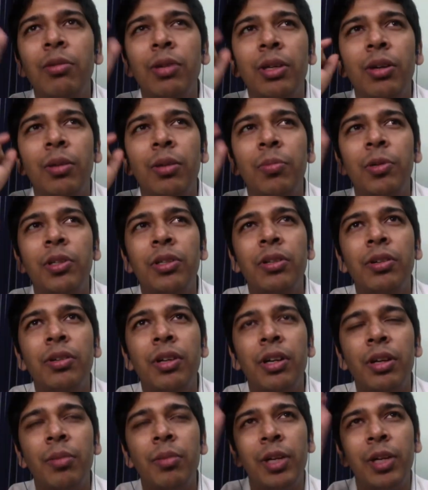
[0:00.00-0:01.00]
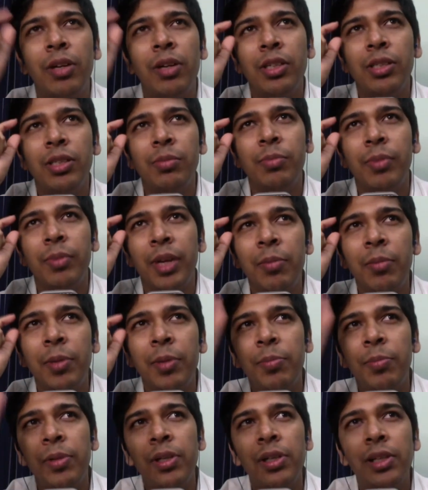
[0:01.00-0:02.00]
an opportunity, because many
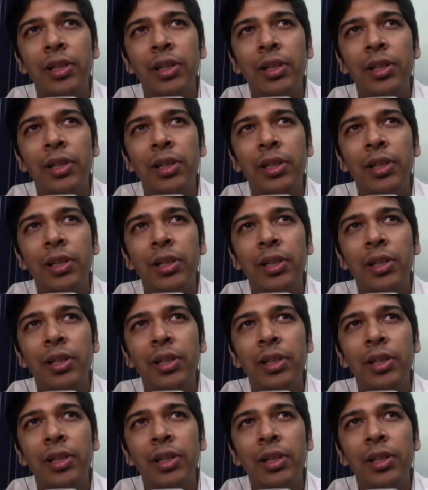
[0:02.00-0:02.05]
people,